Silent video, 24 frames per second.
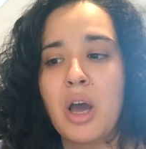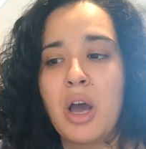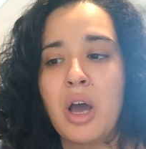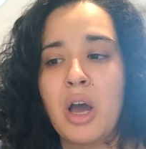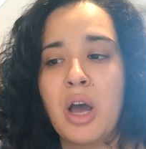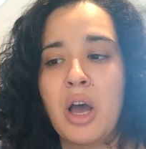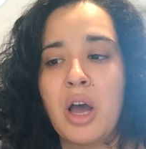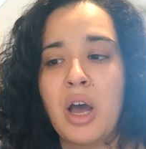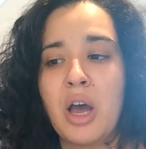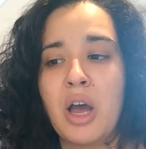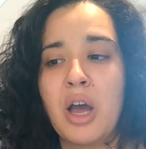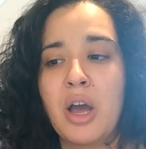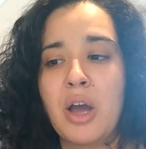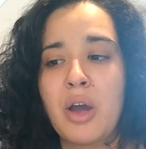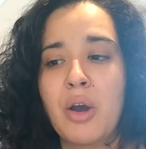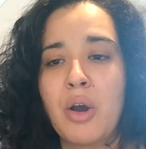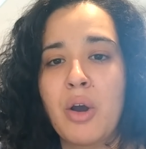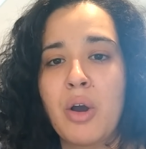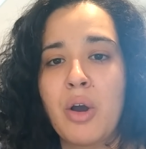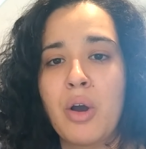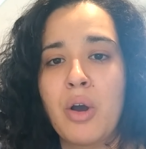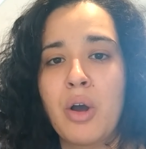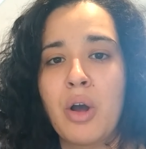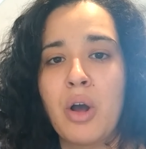
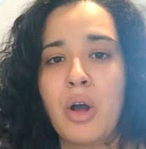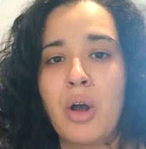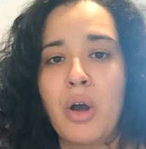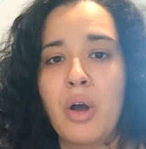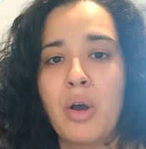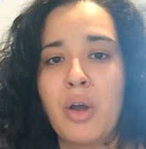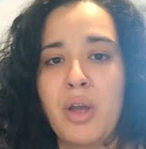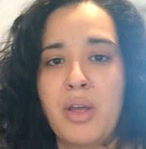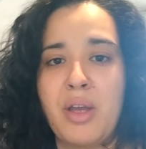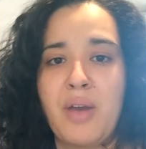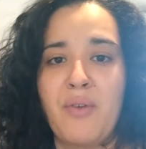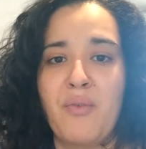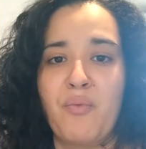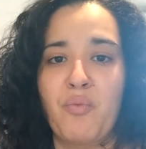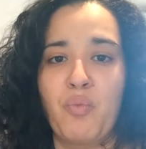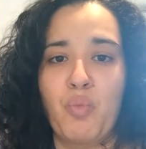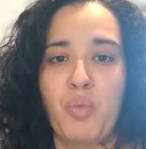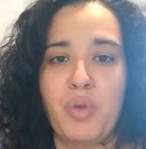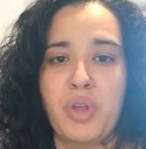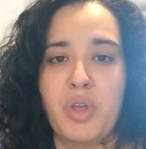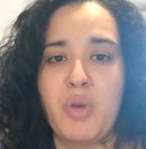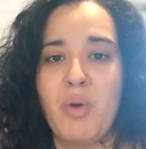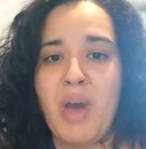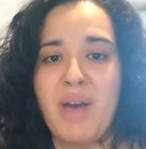
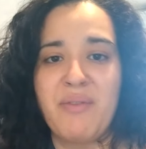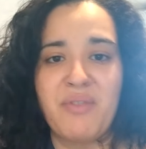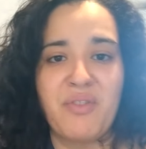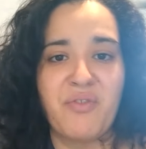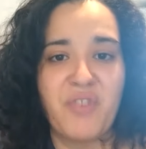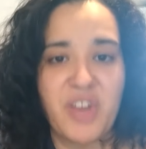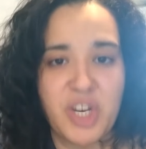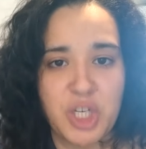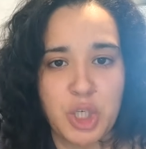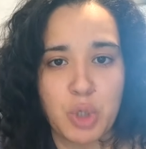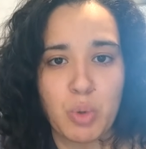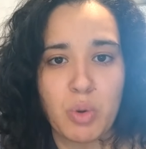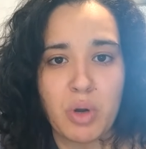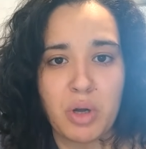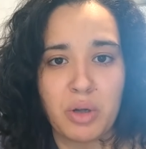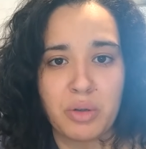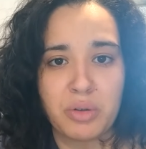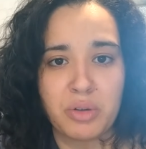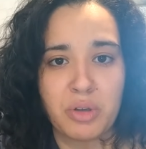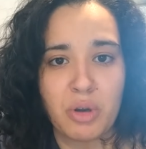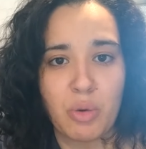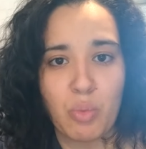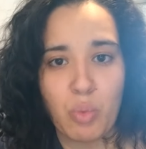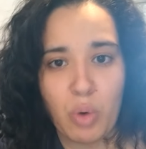You have a visual
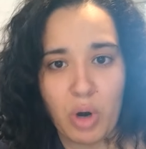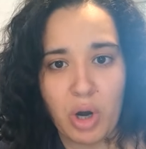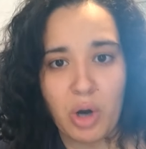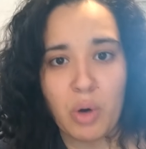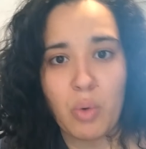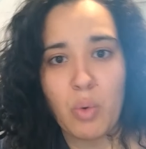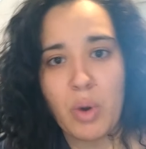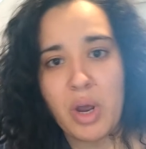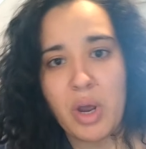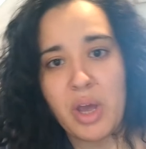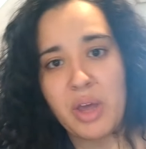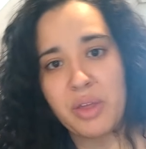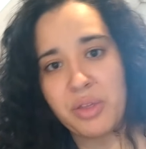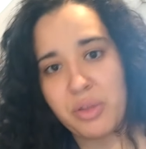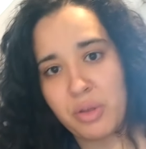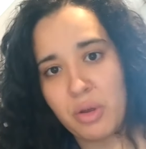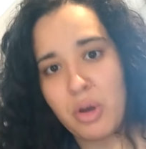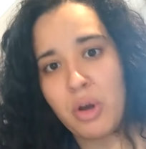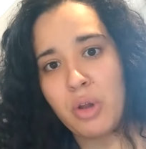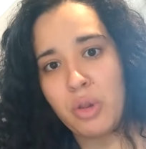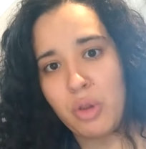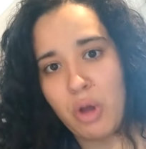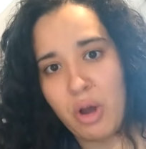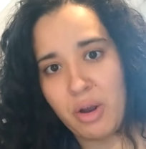to work with
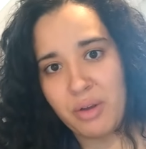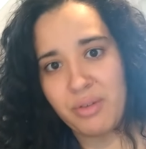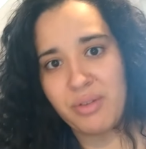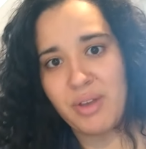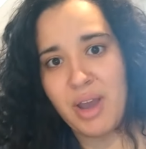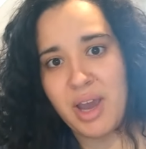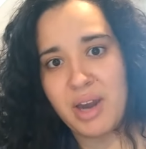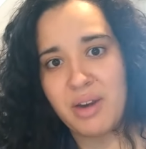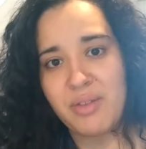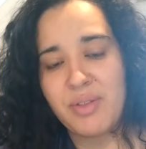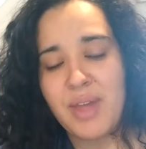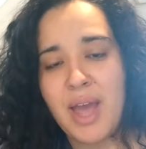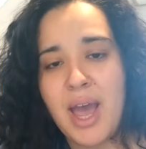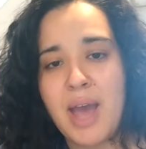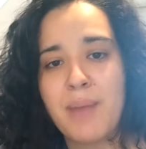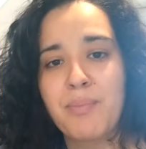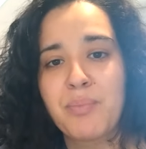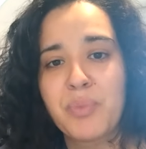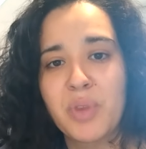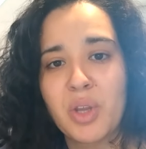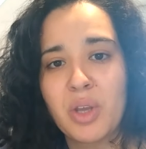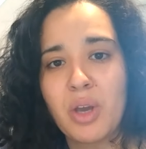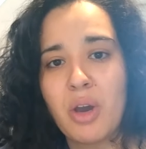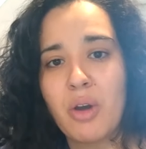alongside of that.
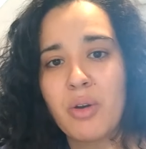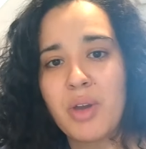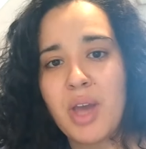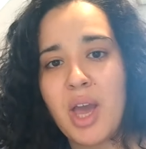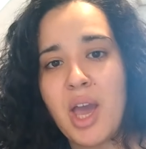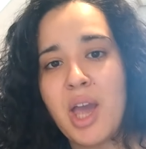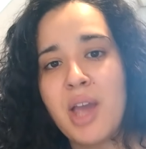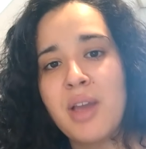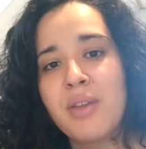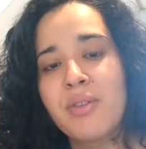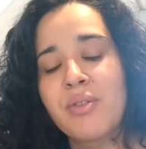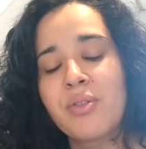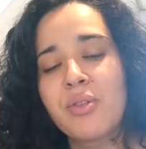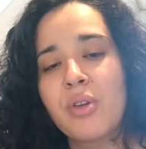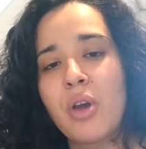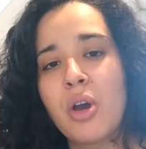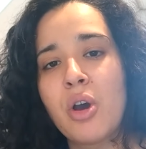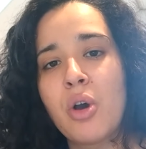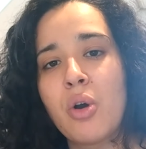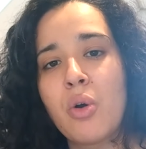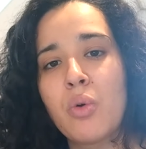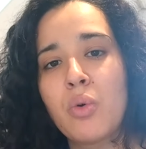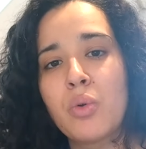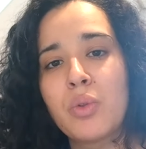Okay,
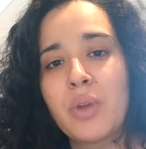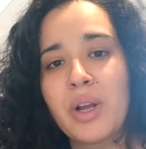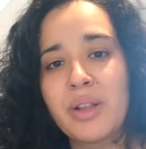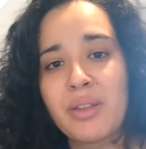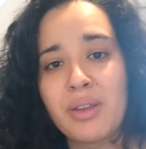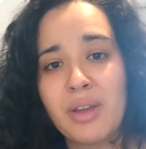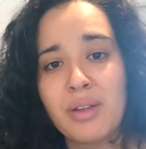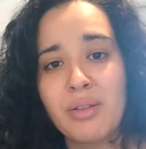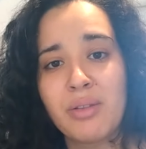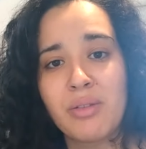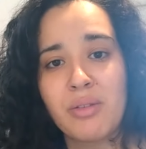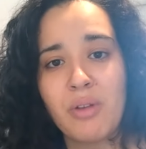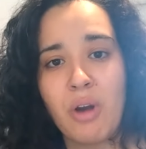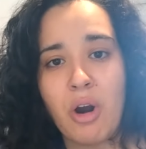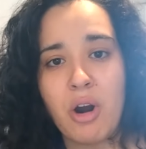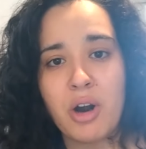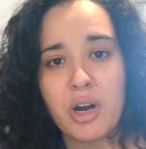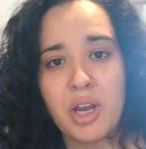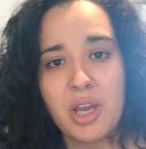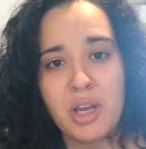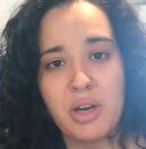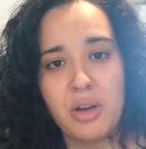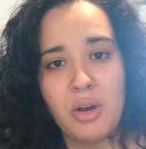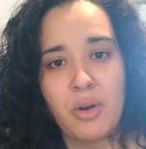so let's get
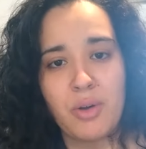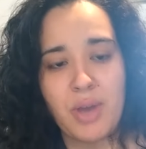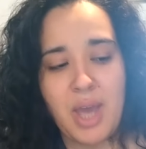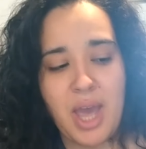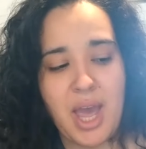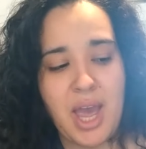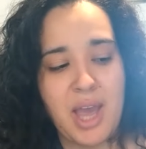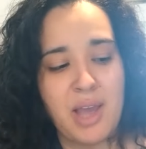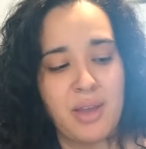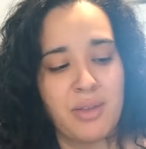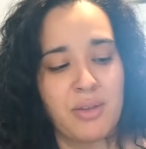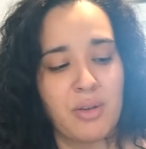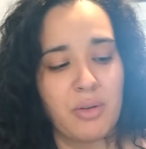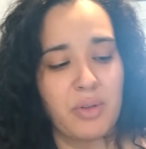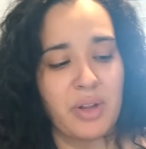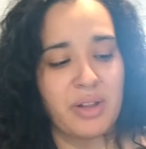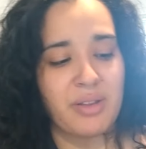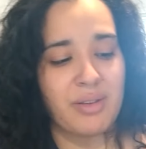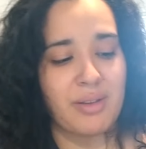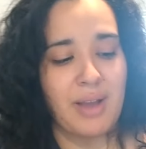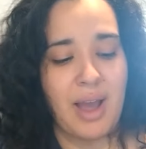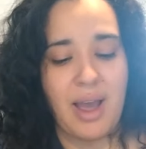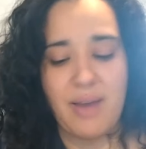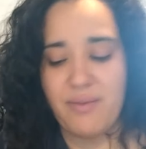started. Okay, so
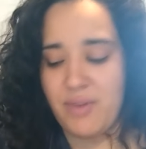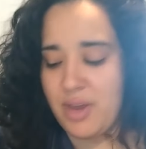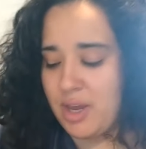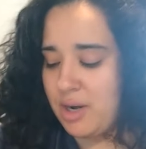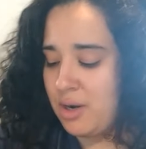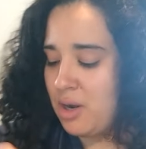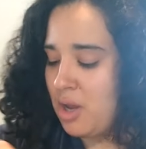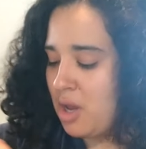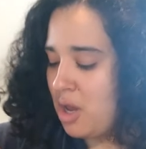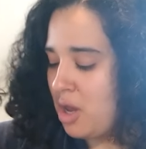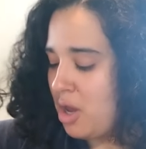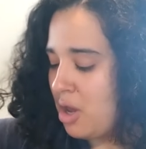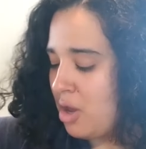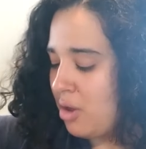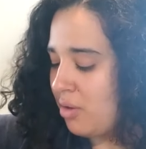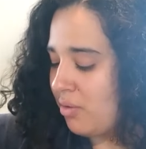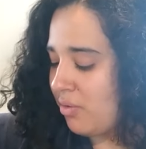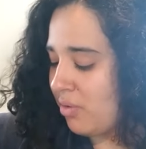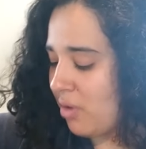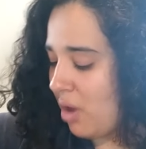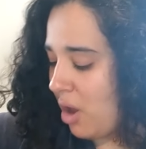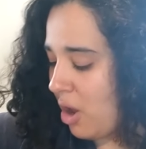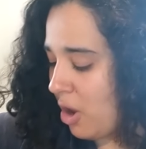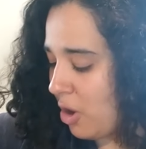let's dive in.
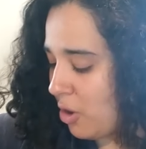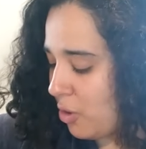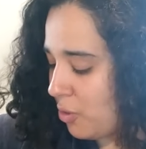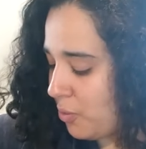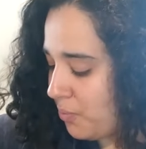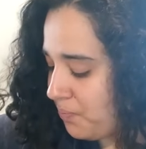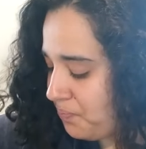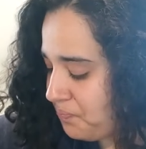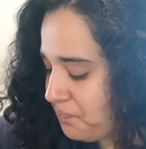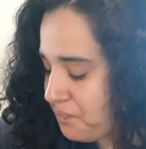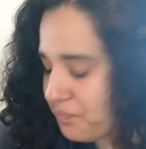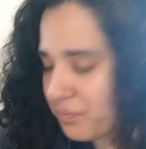So